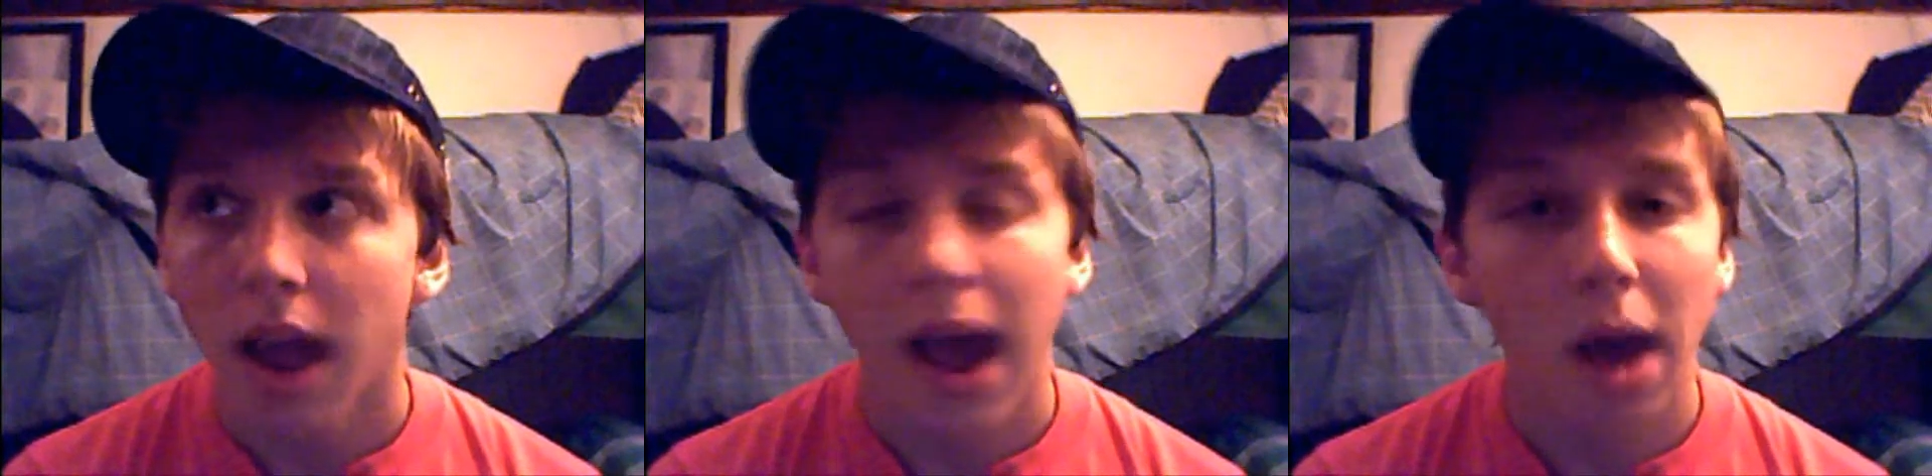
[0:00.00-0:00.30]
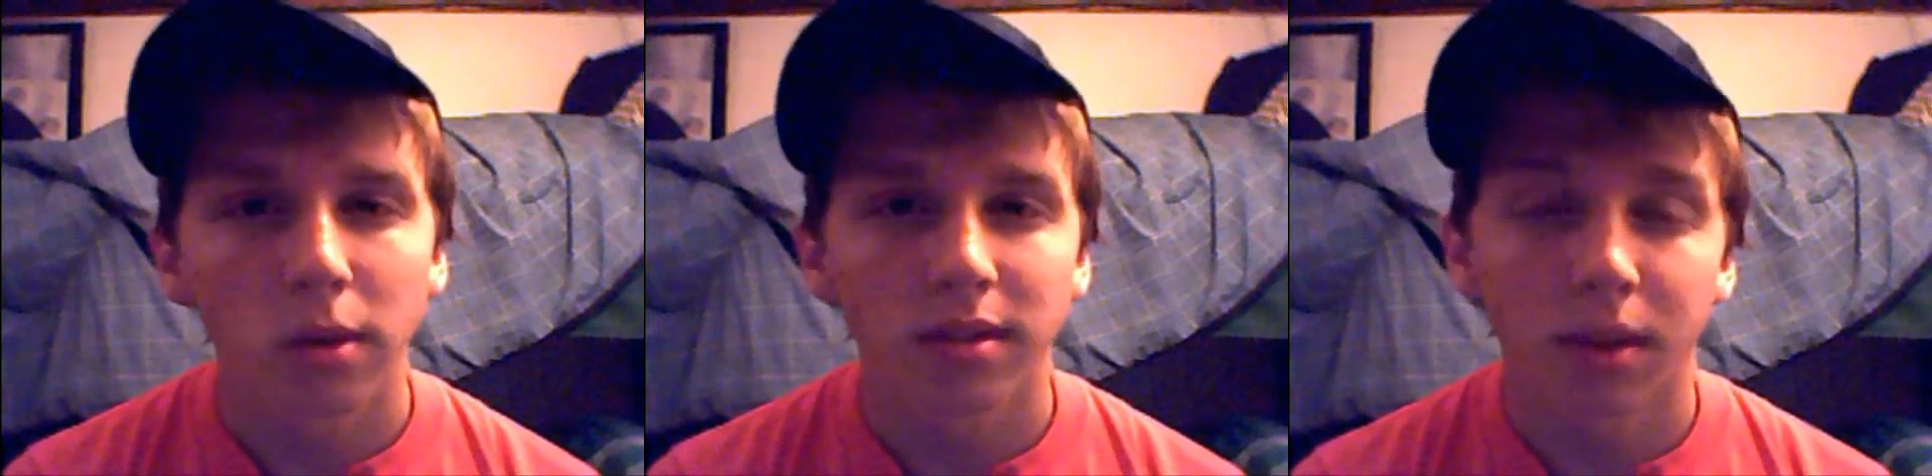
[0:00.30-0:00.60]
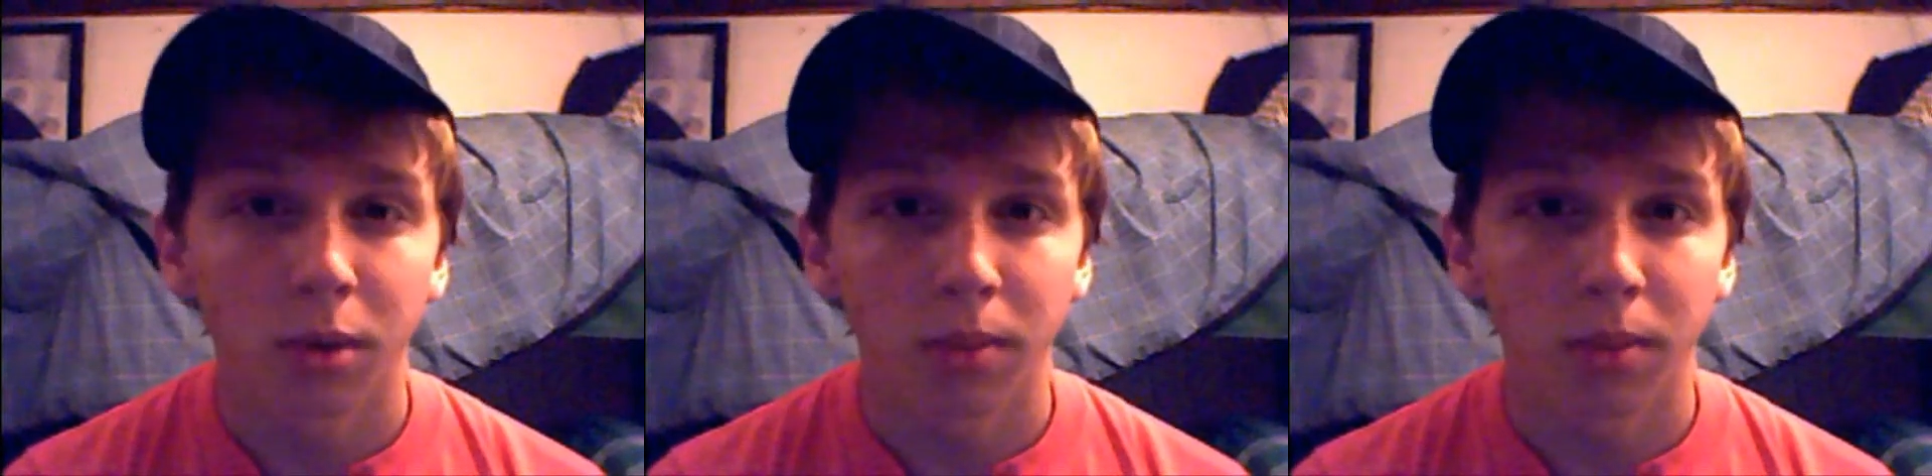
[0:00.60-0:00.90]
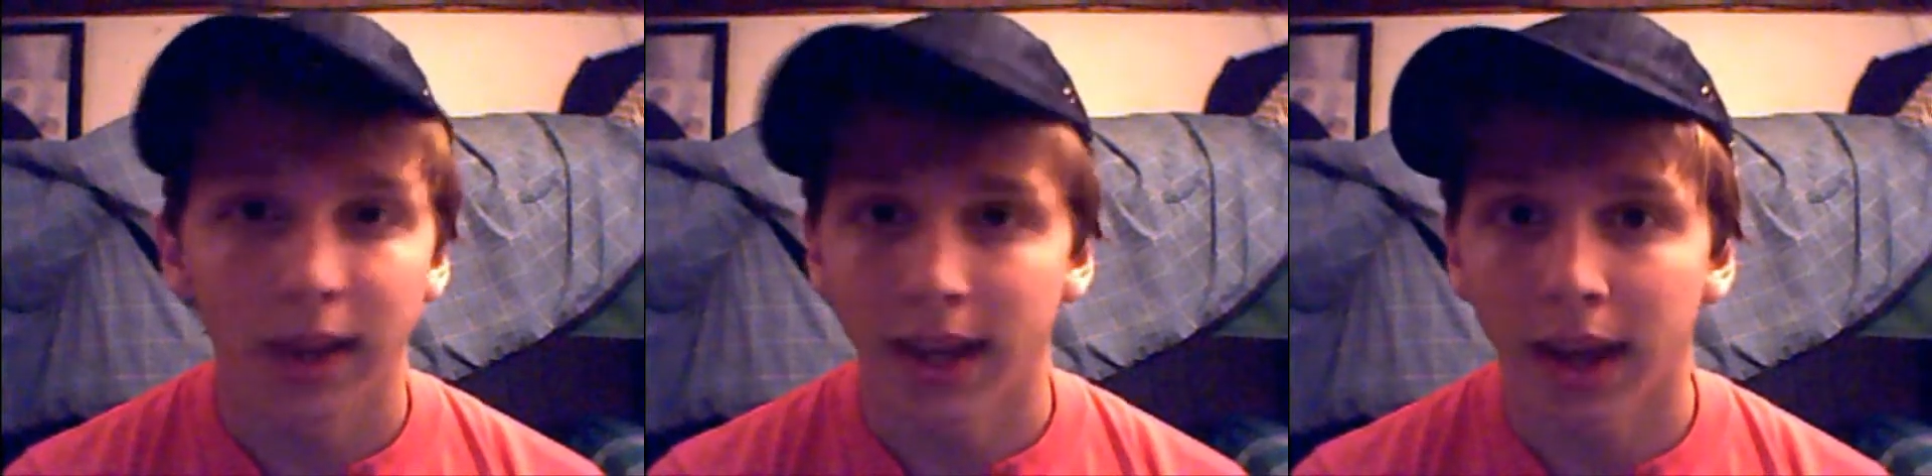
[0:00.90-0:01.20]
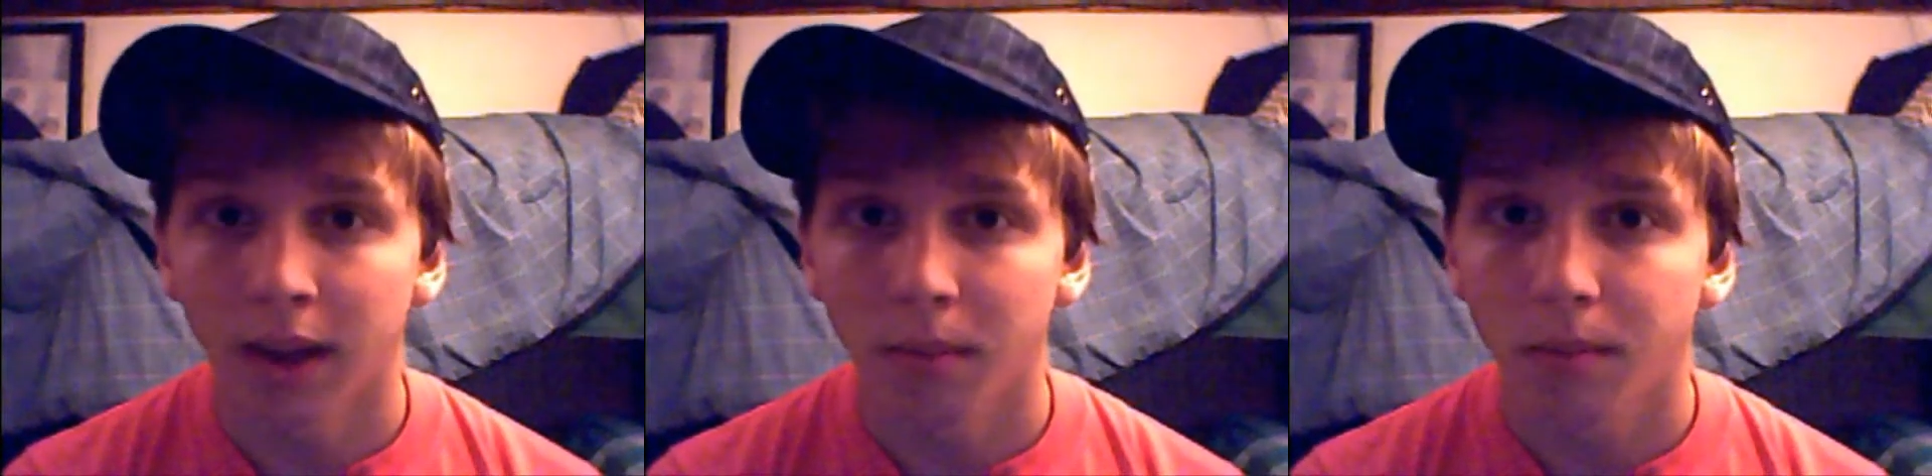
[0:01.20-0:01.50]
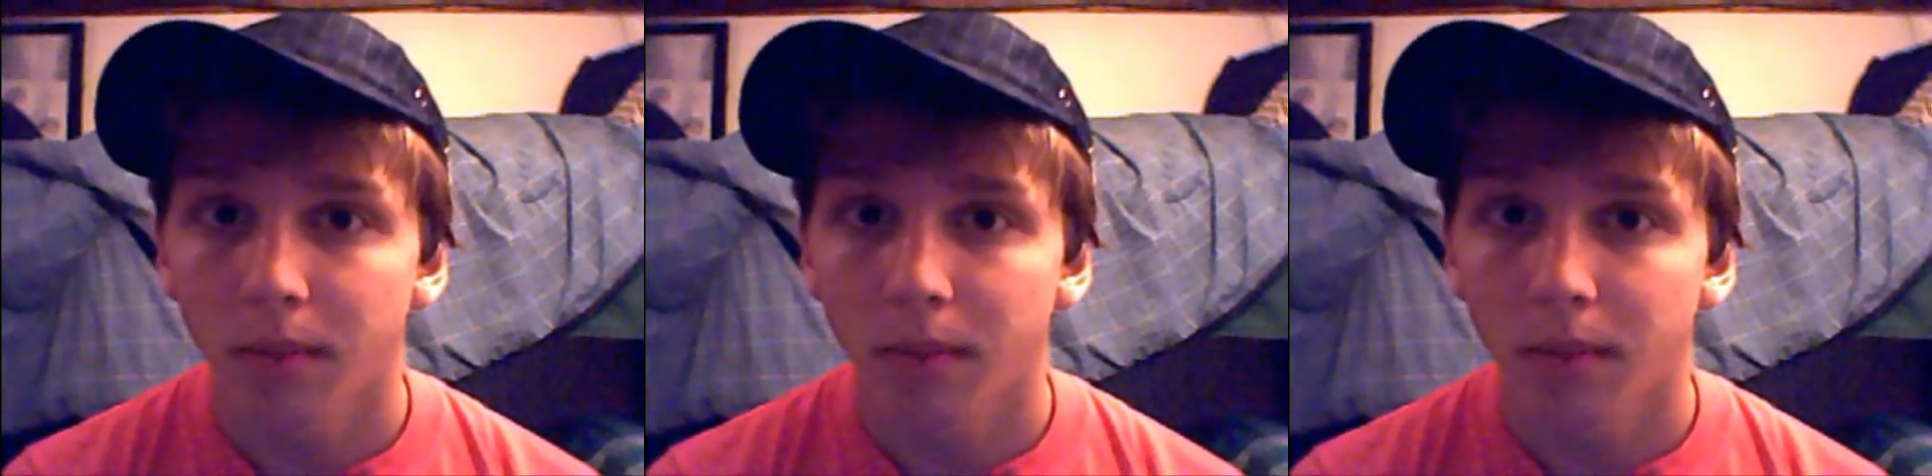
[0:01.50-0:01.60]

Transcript: How is someone being gay